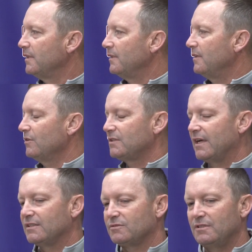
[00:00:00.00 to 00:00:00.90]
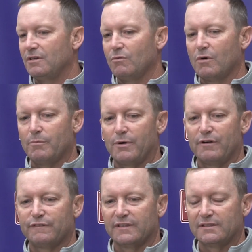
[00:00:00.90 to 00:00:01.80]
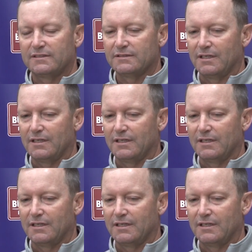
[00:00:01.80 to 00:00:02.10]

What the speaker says: And those guys, you know, weren't perfect,